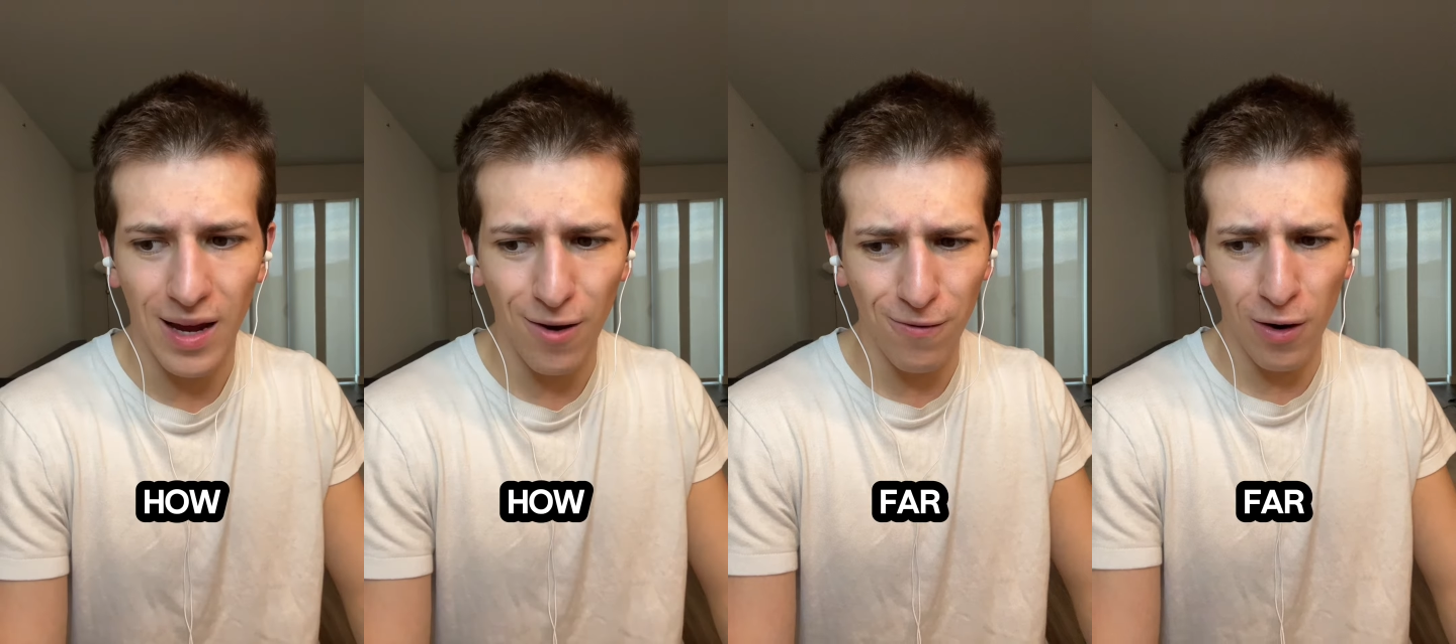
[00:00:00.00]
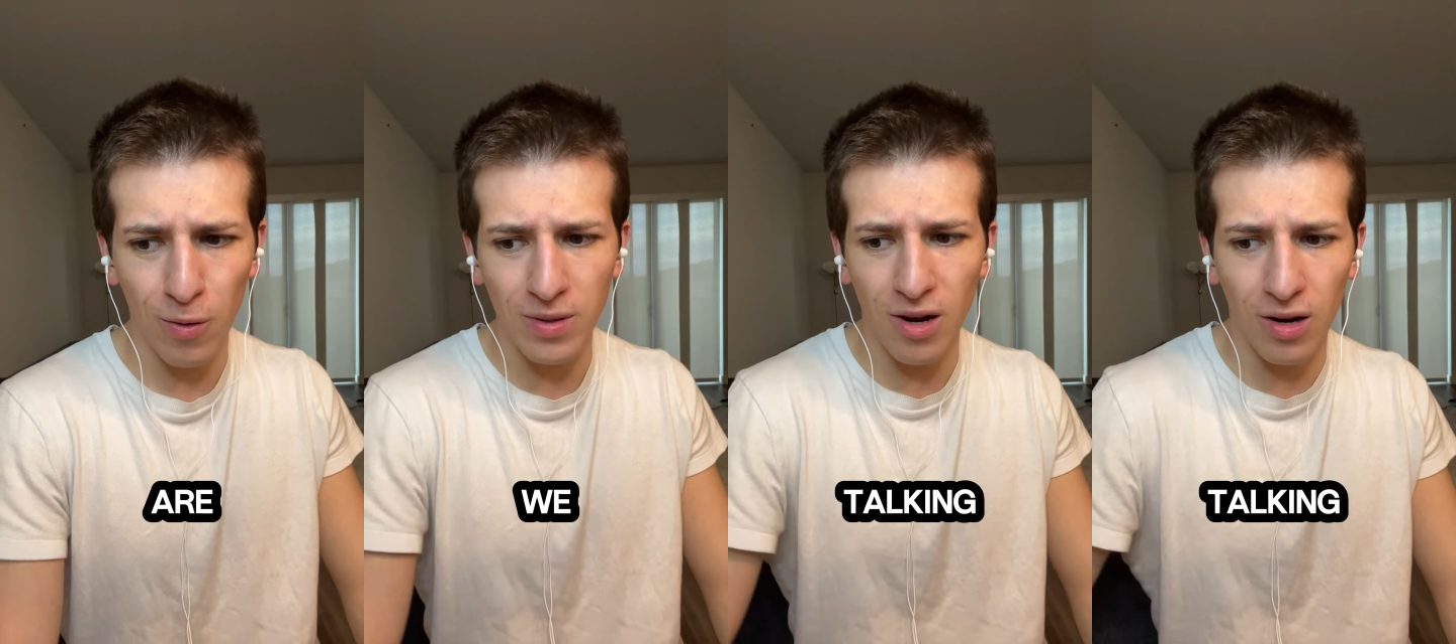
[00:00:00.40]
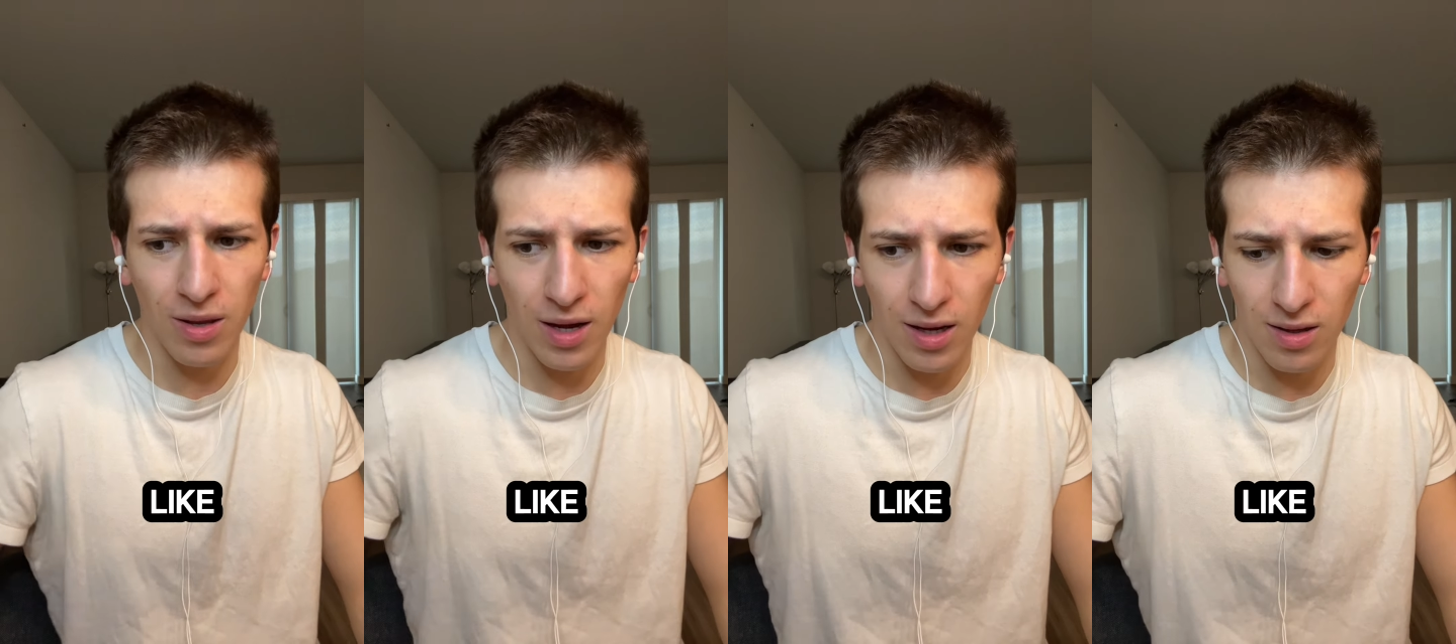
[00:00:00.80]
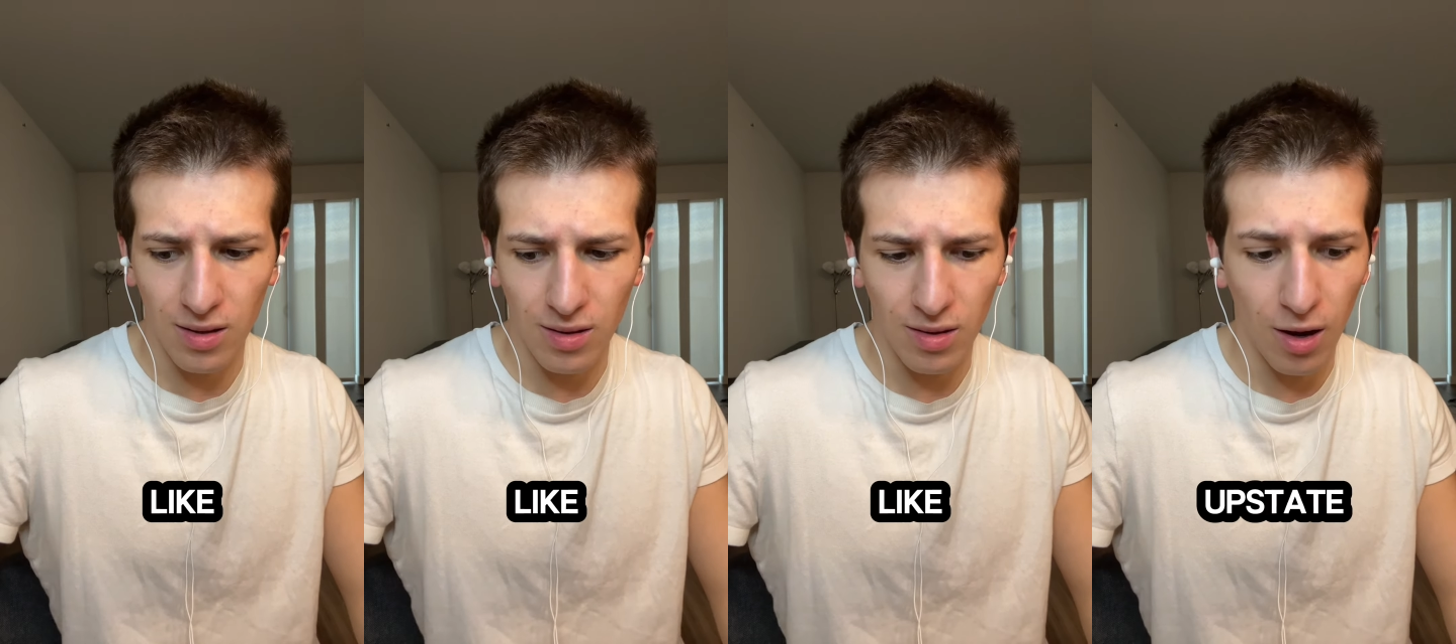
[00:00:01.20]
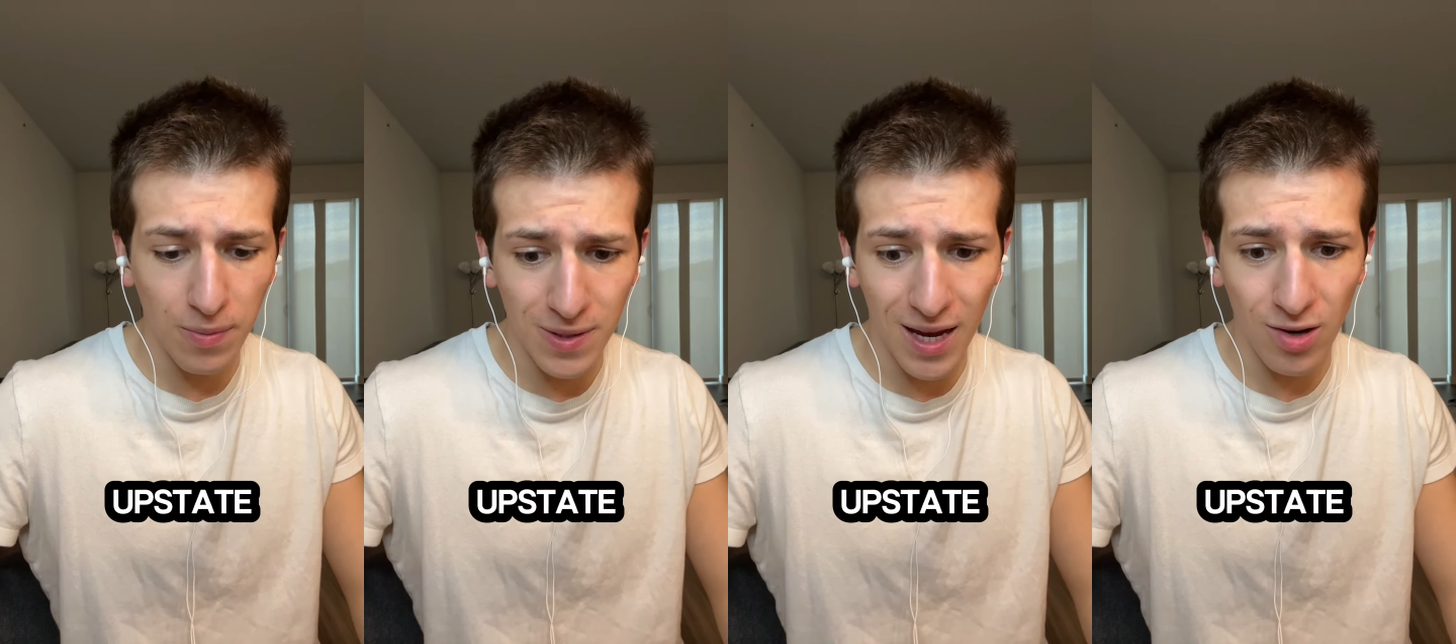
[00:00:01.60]
How far are we talking? Like,
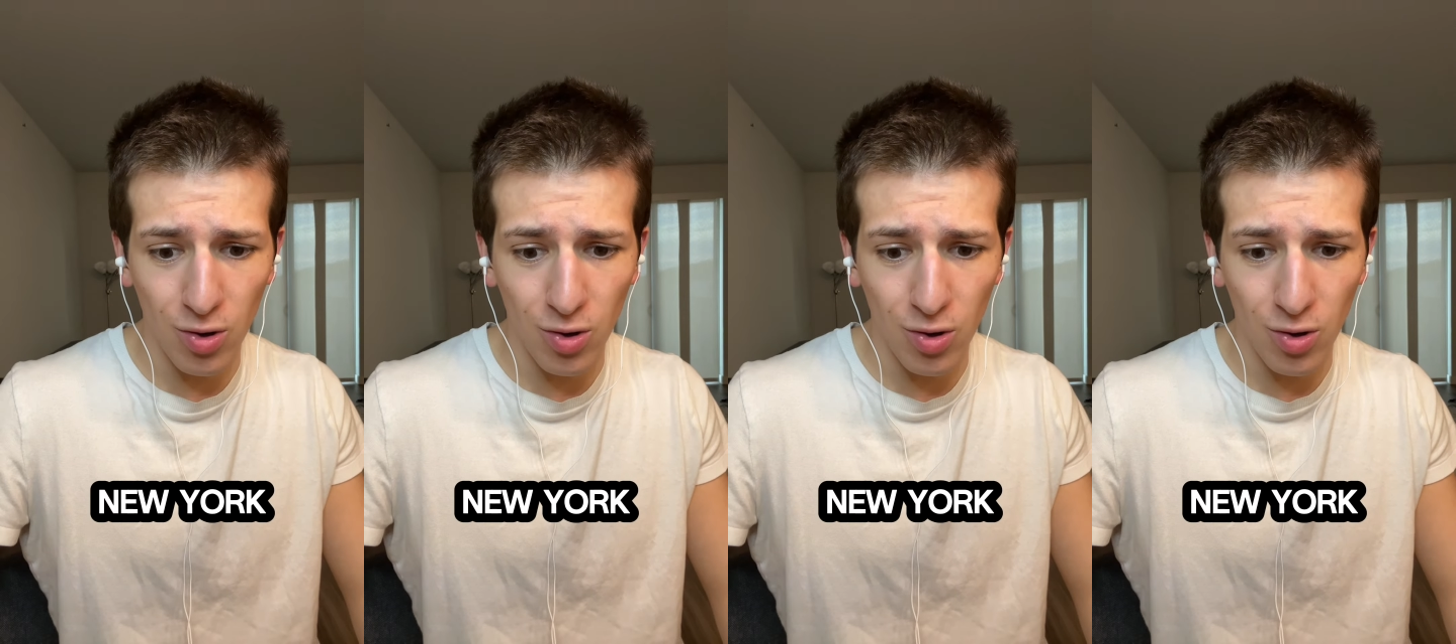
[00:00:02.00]
upstate New